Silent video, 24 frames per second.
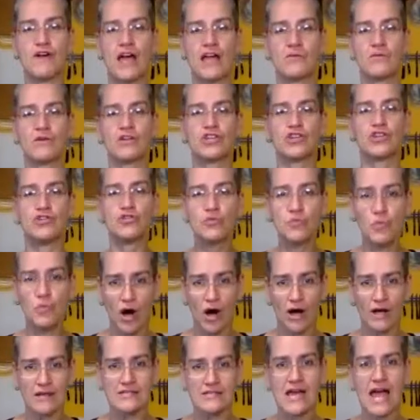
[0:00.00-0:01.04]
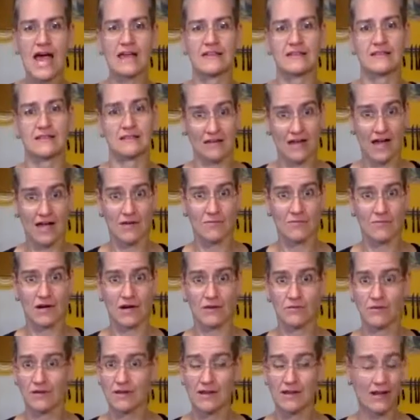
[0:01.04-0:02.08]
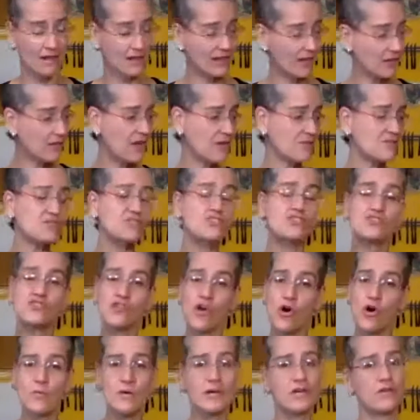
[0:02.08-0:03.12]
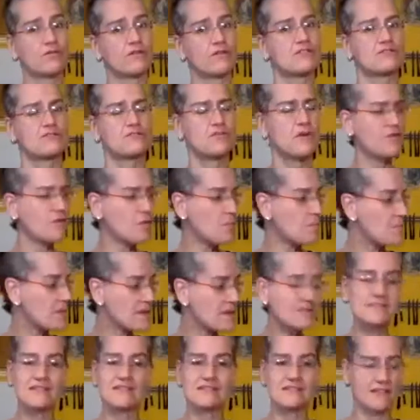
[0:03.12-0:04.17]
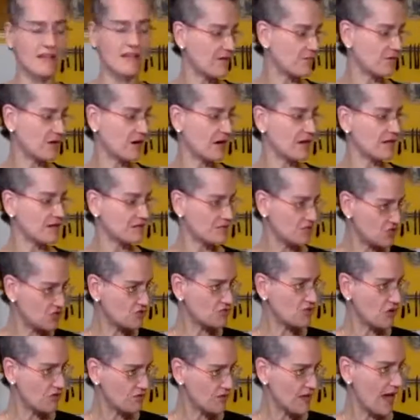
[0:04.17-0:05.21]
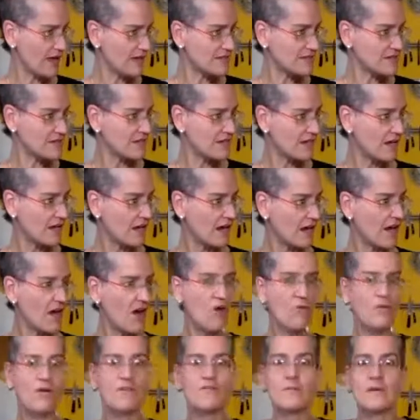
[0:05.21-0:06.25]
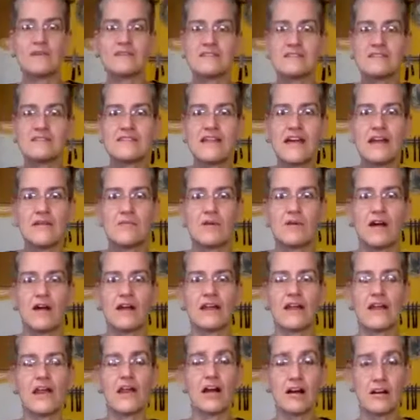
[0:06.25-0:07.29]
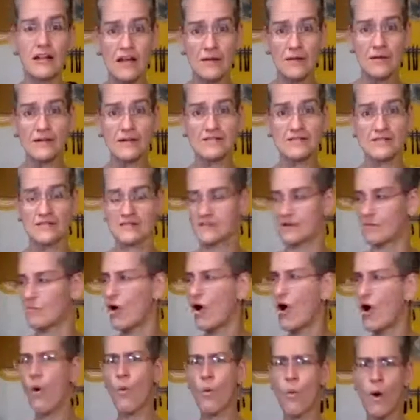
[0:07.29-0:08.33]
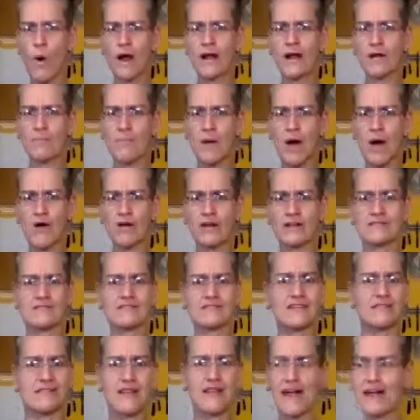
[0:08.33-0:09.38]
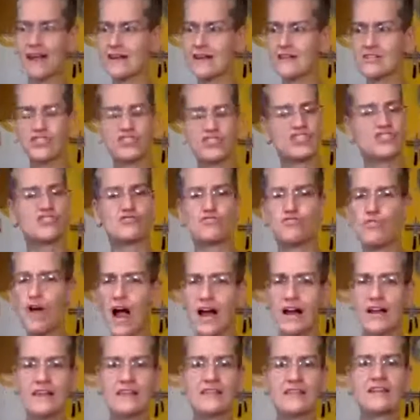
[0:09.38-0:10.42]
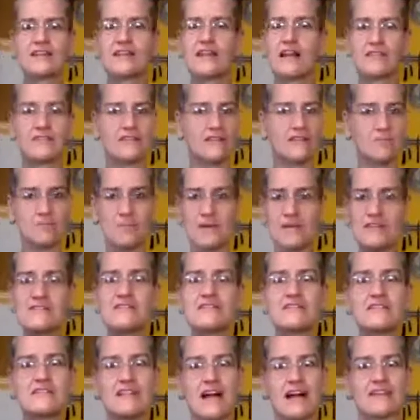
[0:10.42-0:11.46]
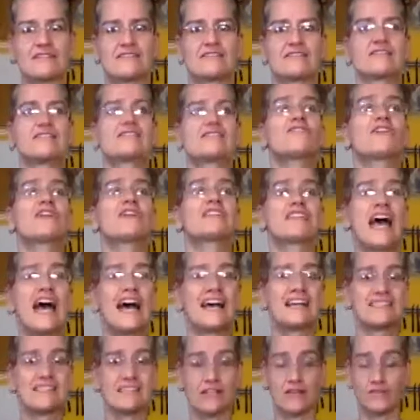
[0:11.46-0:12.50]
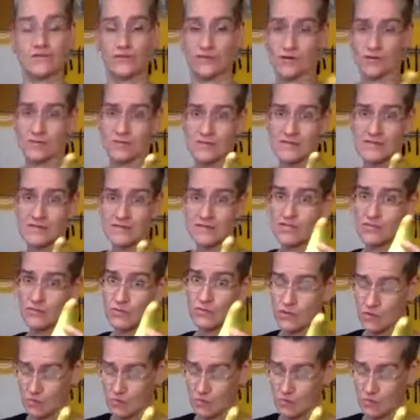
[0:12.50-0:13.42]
what you want at the library. We like we have so many research. We have a business librarian. Did you know that? No. We have a business librarian in our library system. What a bonus, Elena! She's rocking the, the business classes. It's fantastic. If you're in business, you want to know